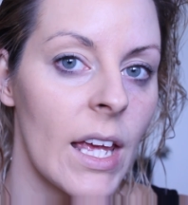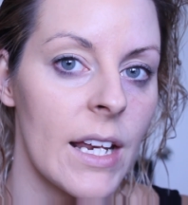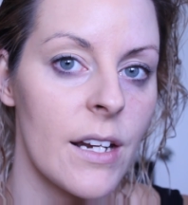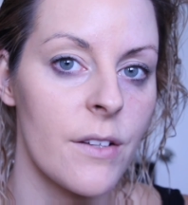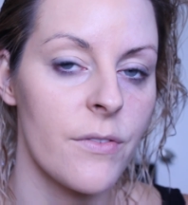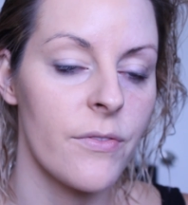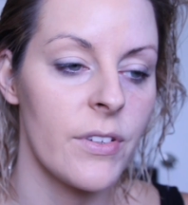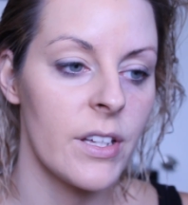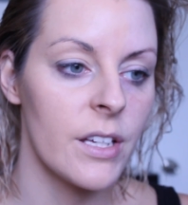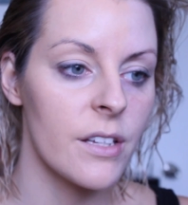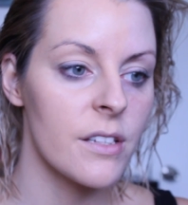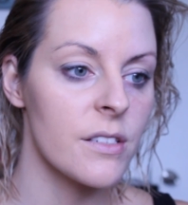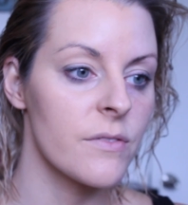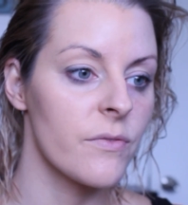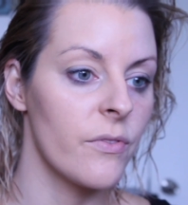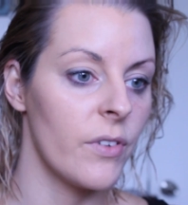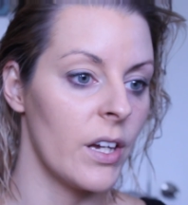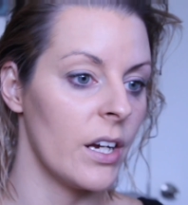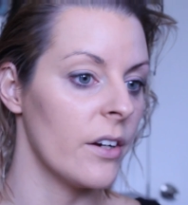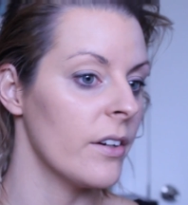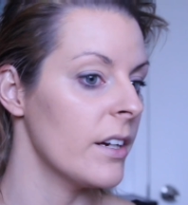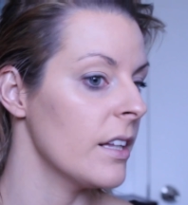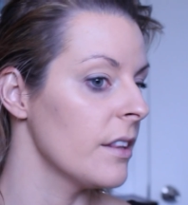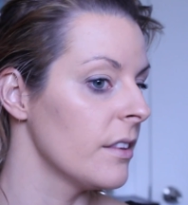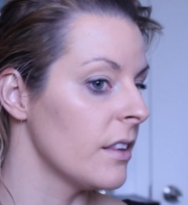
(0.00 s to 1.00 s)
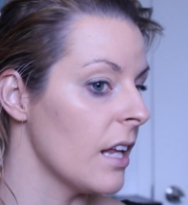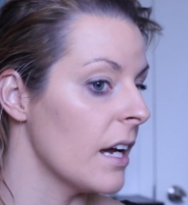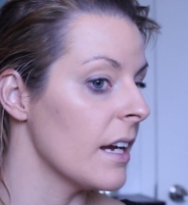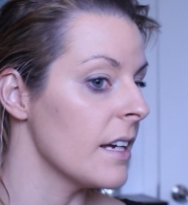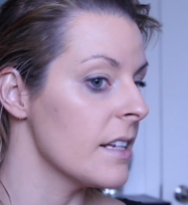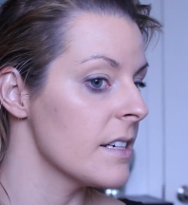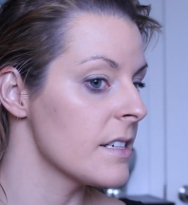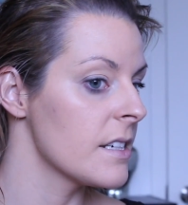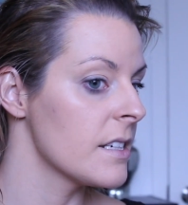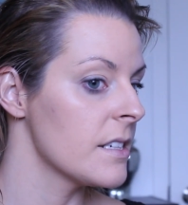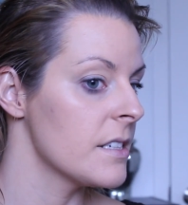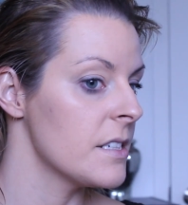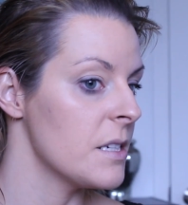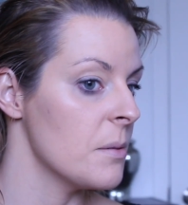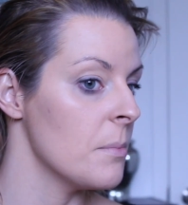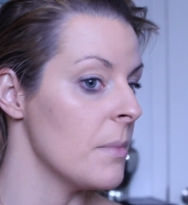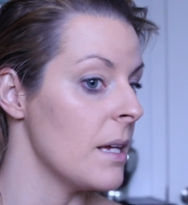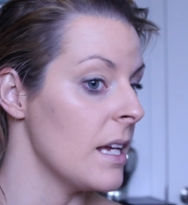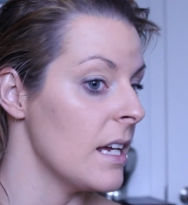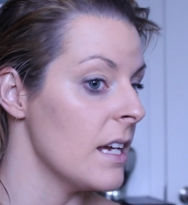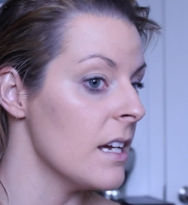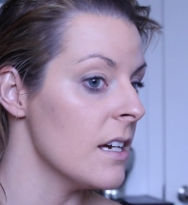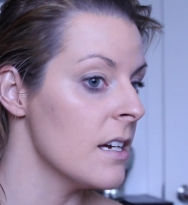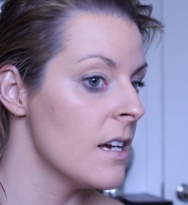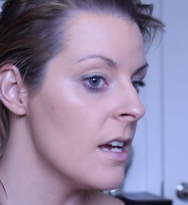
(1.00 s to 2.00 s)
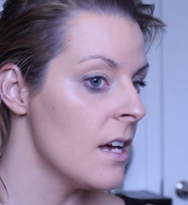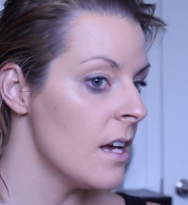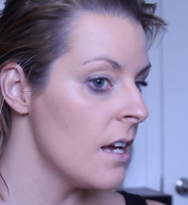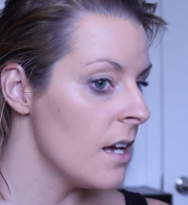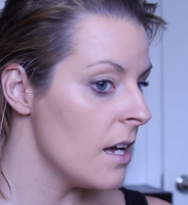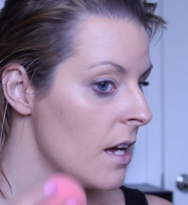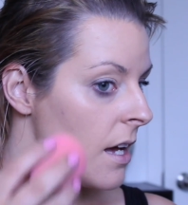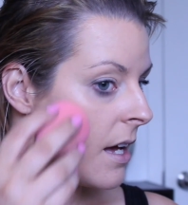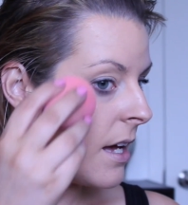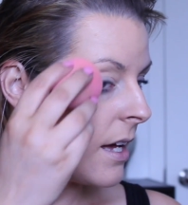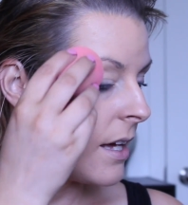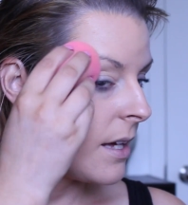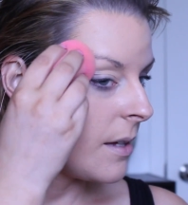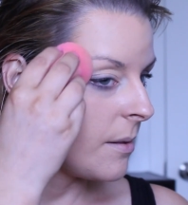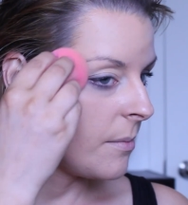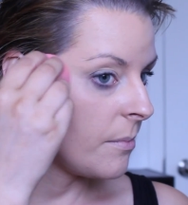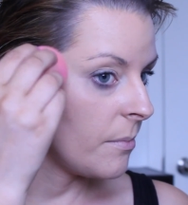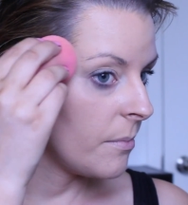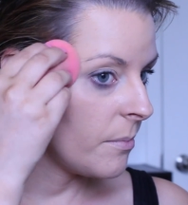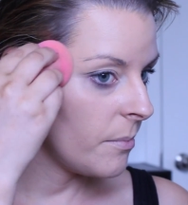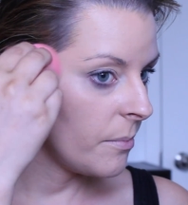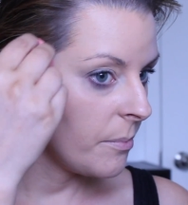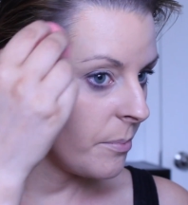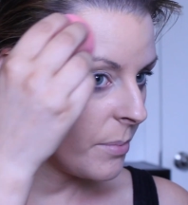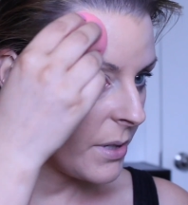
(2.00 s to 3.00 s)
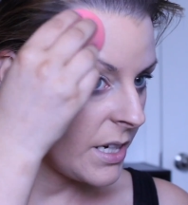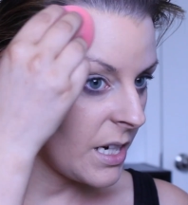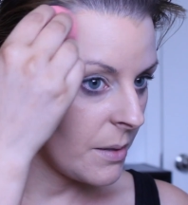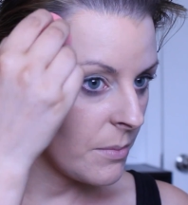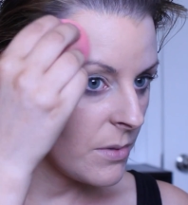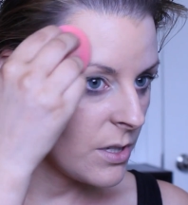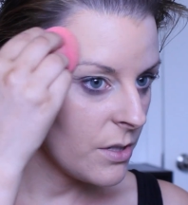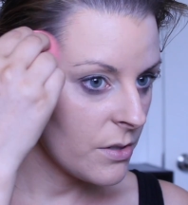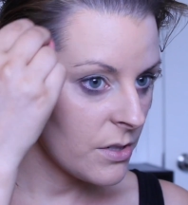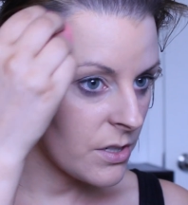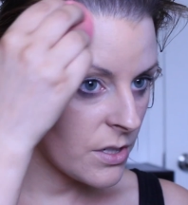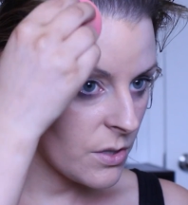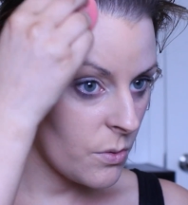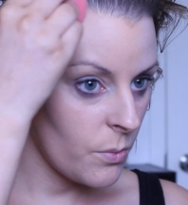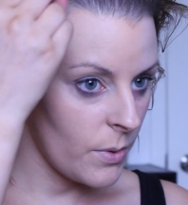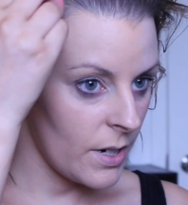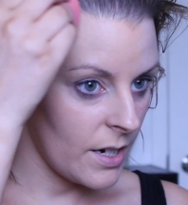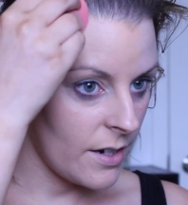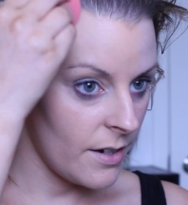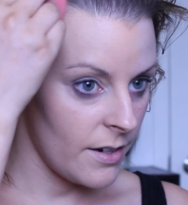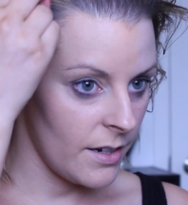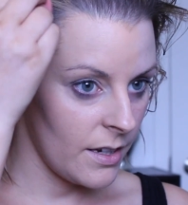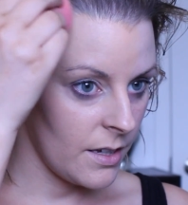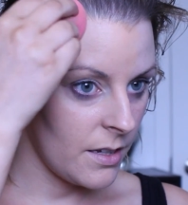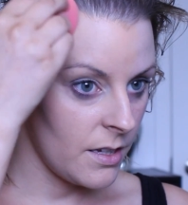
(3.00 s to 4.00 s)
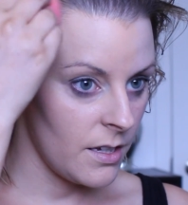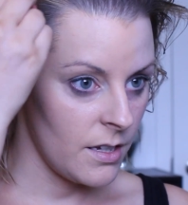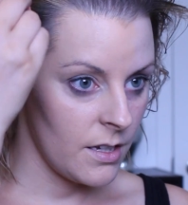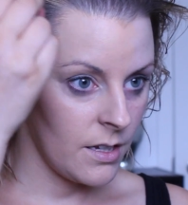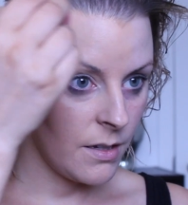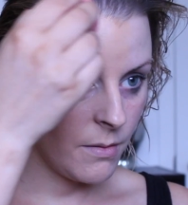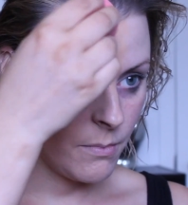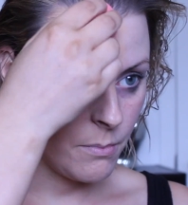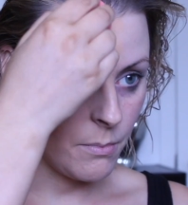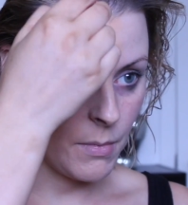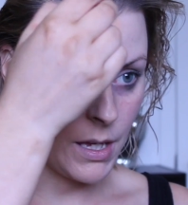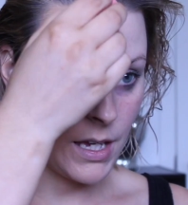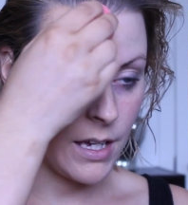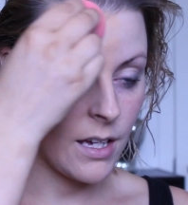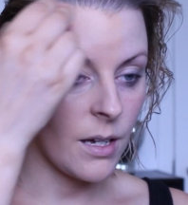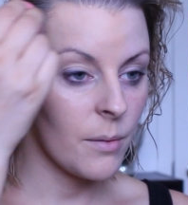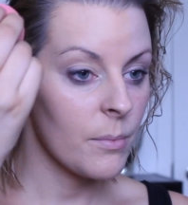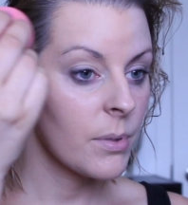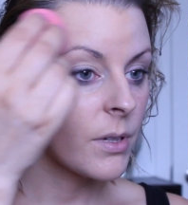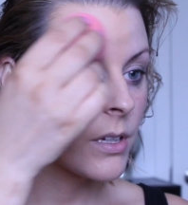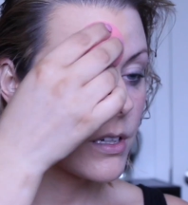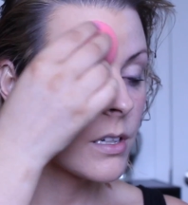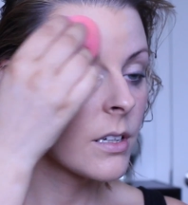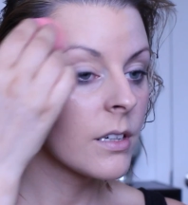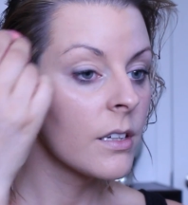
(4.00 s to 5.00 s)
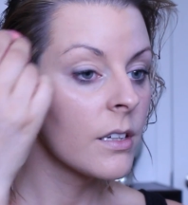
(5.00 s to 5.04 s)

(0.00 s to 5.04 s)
And it feels very light to me. but I'm used to wearing makeup.